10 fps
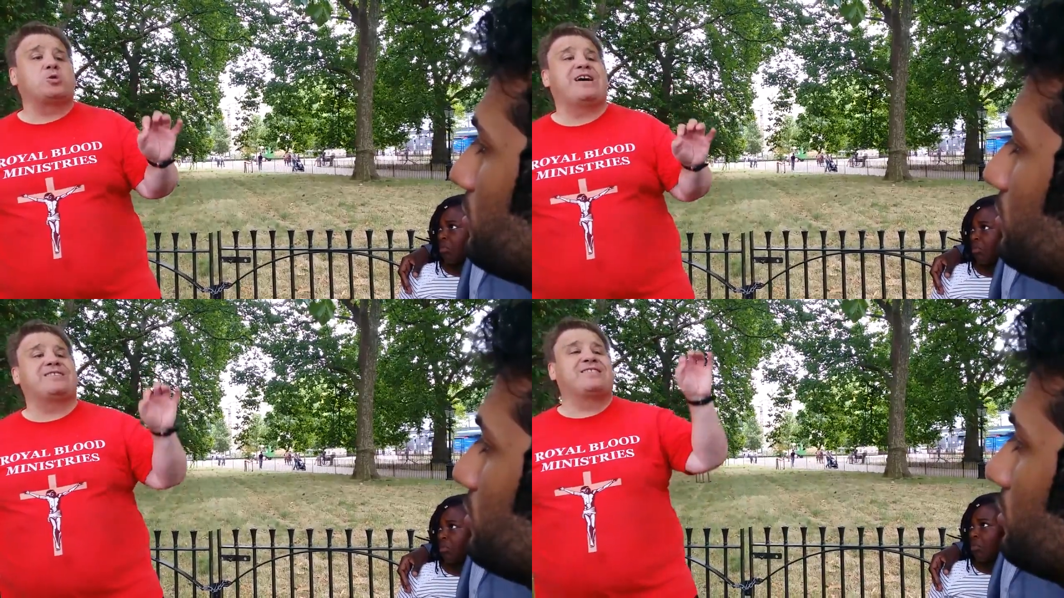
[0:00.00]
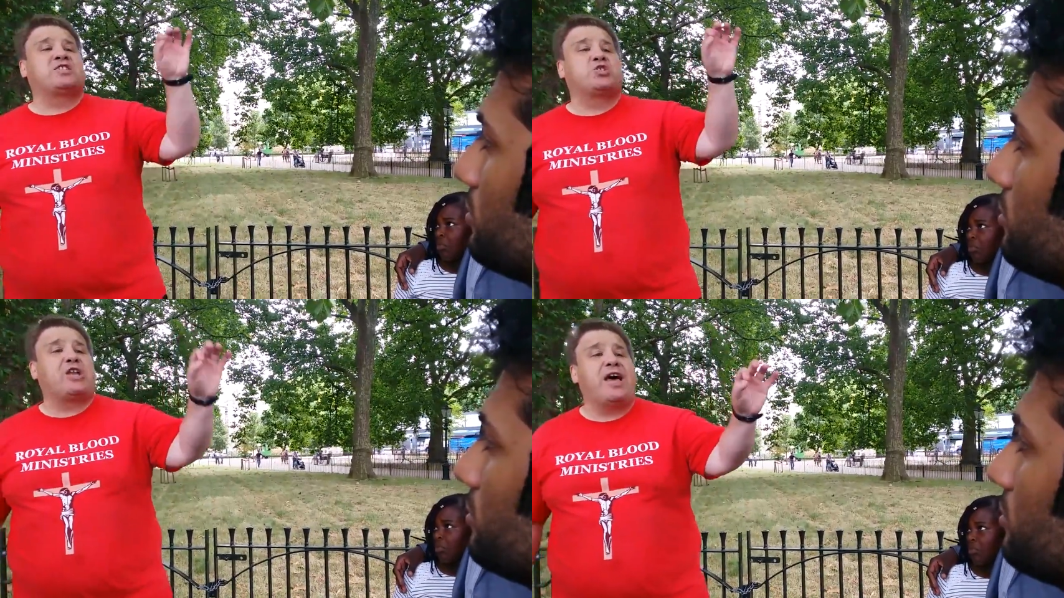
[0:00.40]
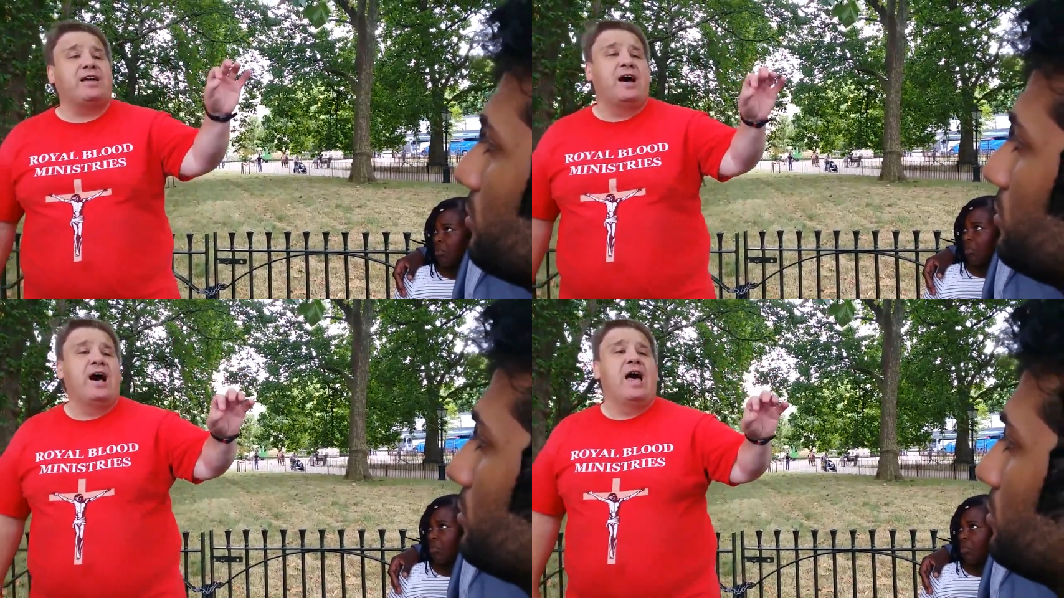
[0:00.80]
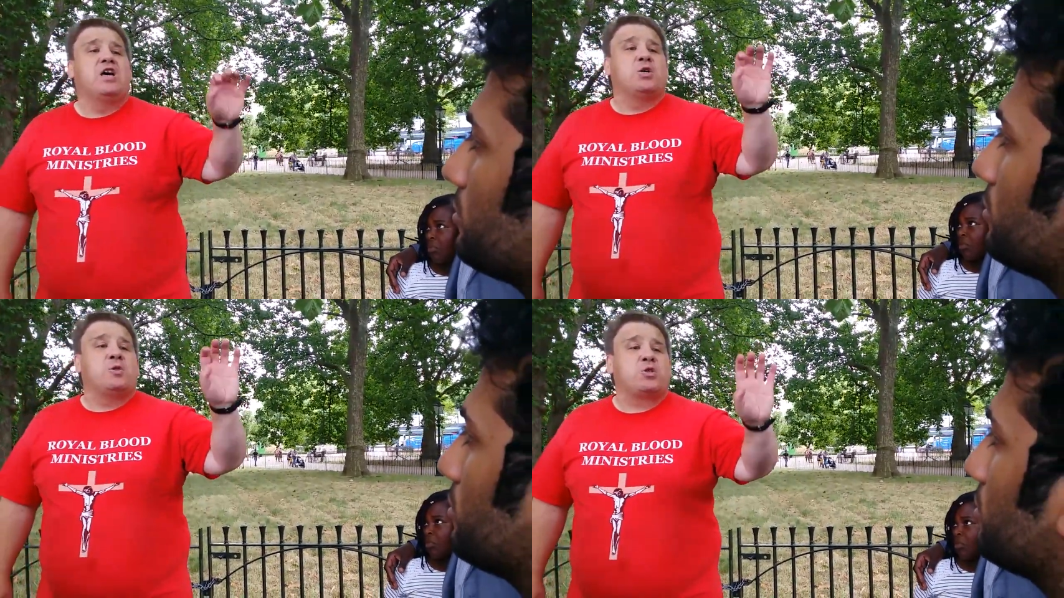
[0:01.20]
Speaker 1: says the state. Saul,
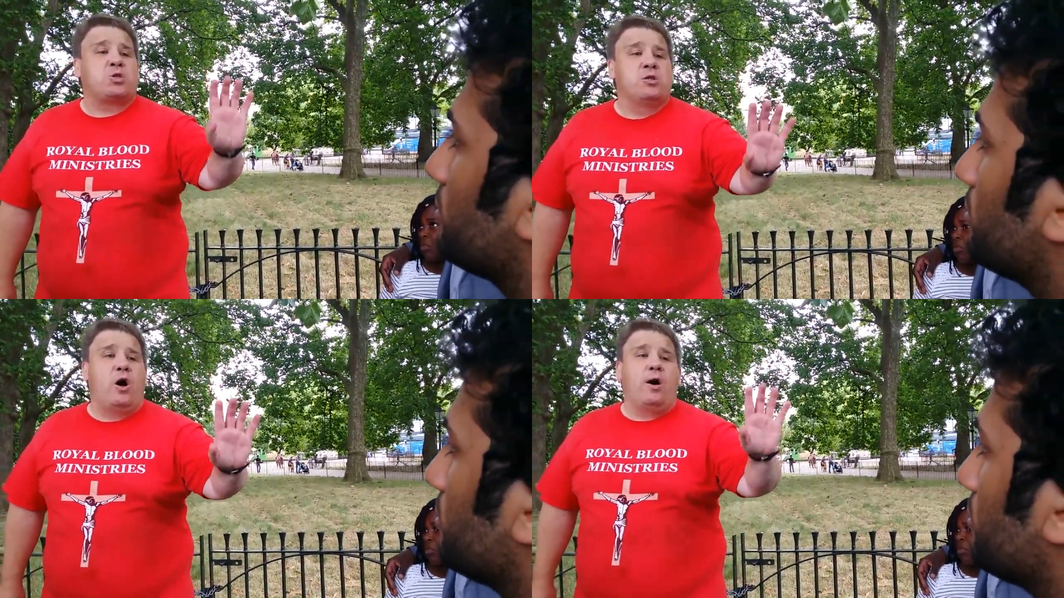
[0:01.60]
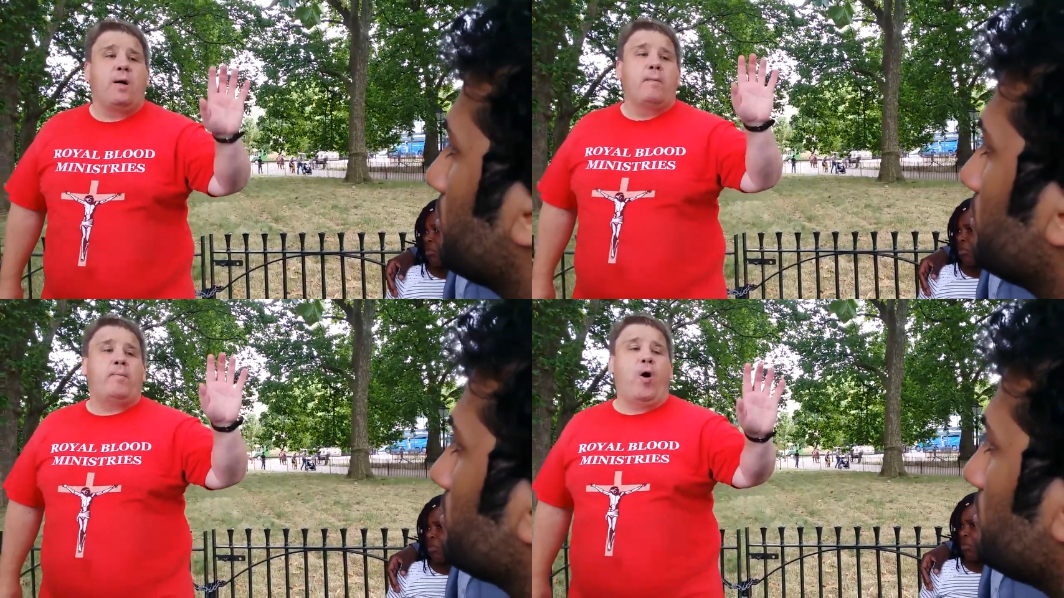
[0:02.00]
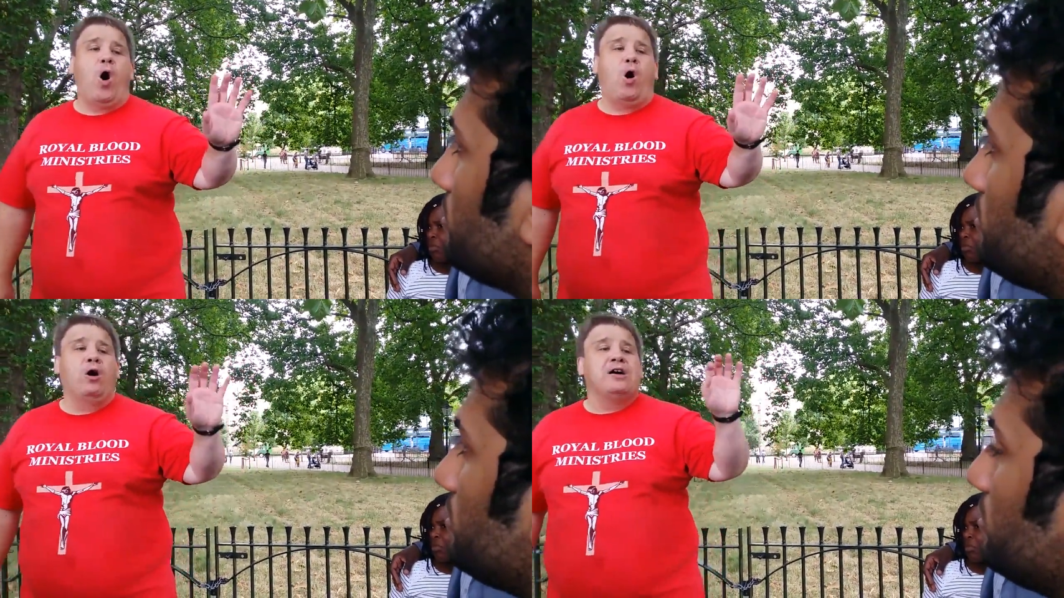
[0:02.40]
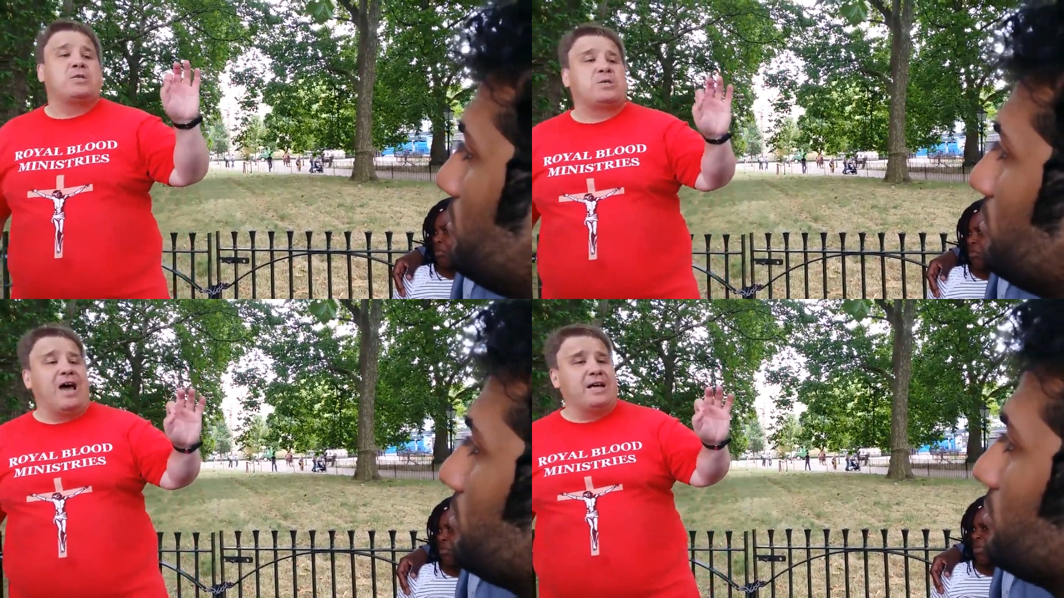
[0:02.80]
Saul, not Paul. Saul. Saul
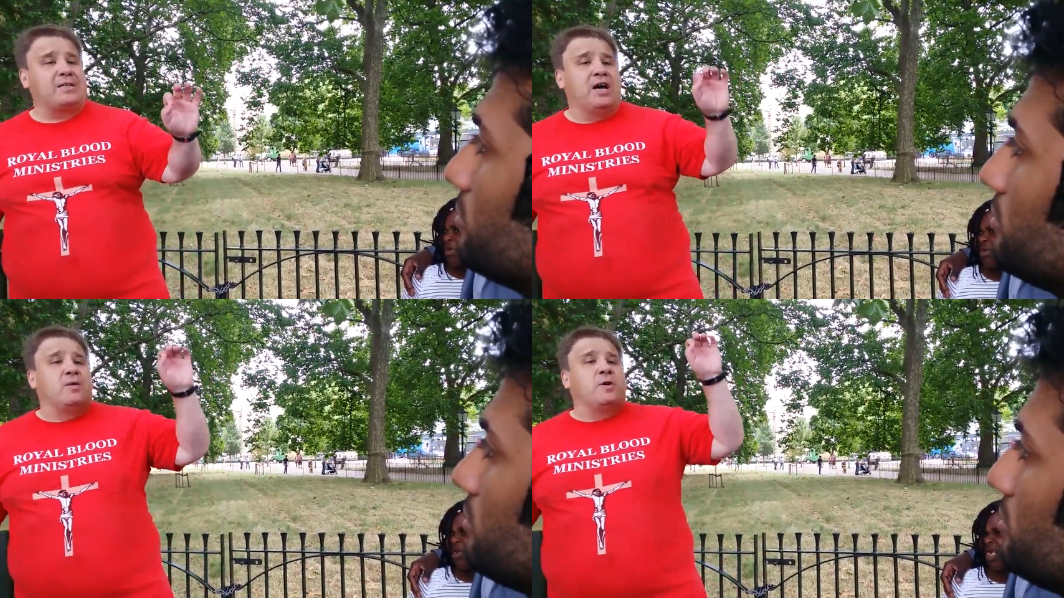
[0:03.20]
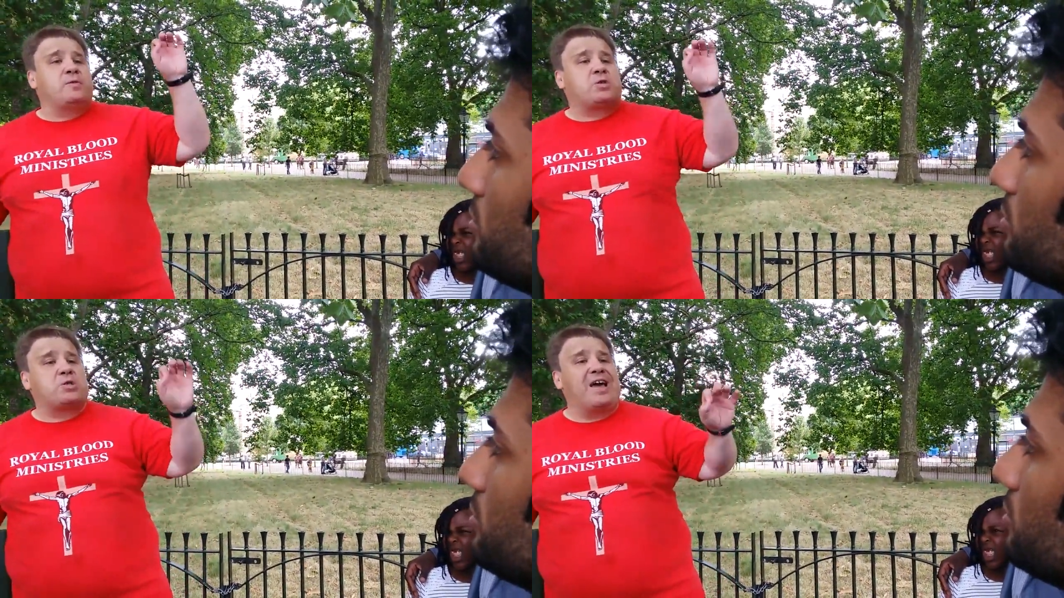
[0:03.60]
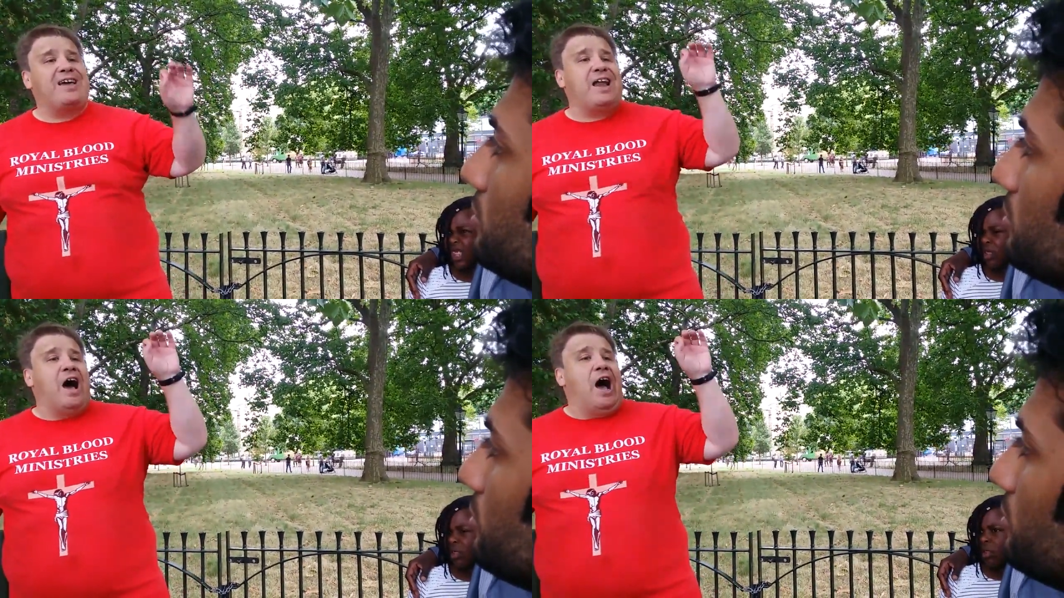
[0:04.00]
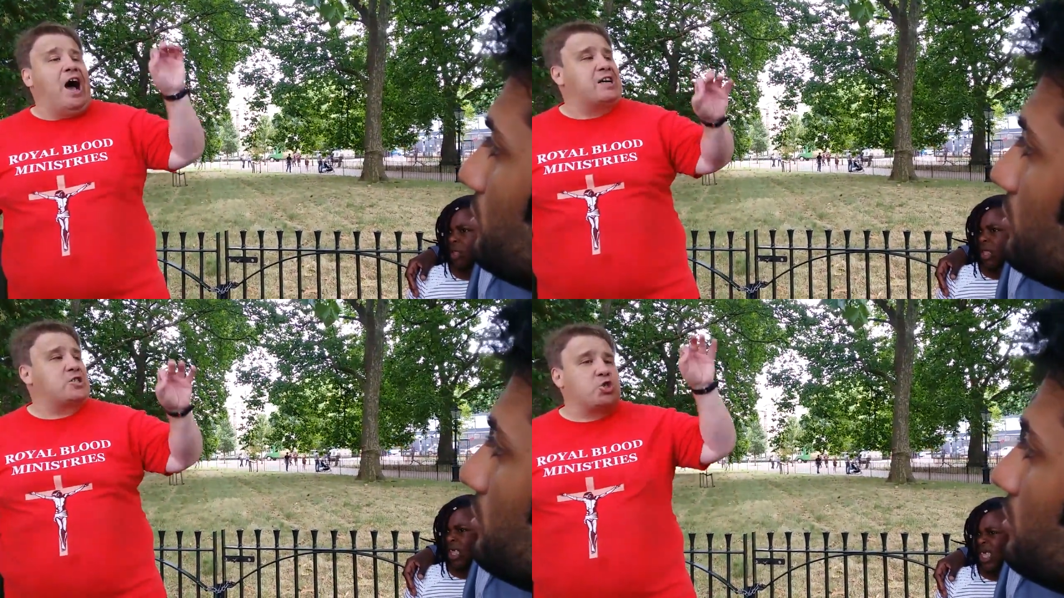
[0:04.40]
says that the state Saul, the
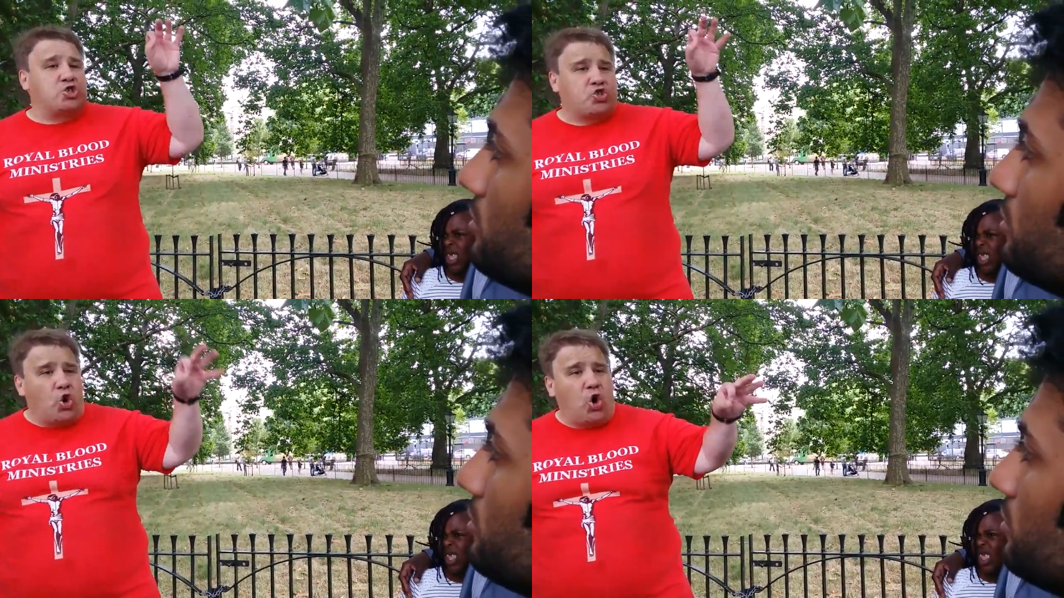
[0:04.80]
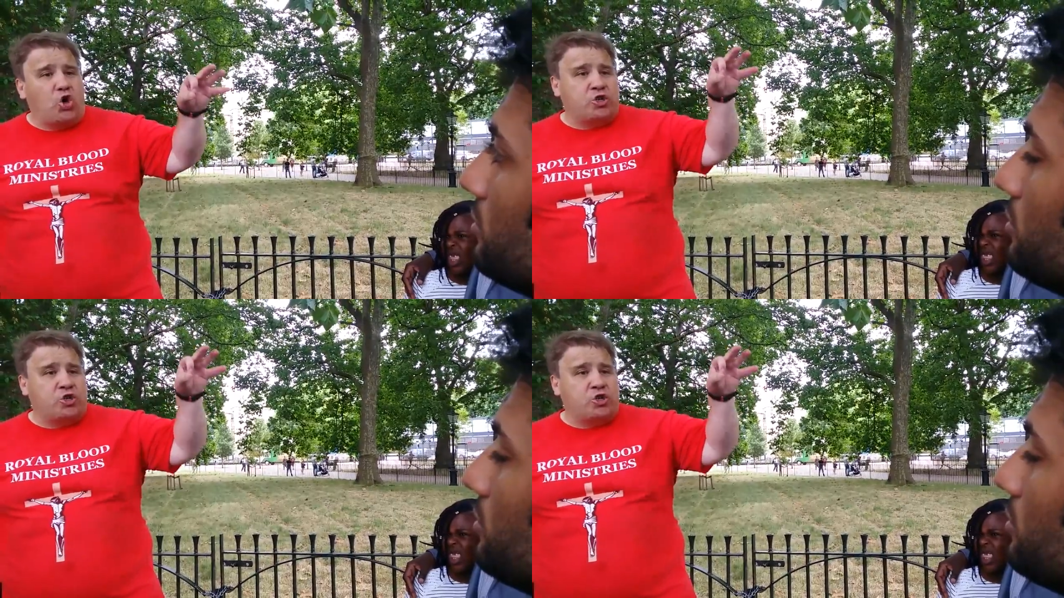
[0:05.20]
has the sword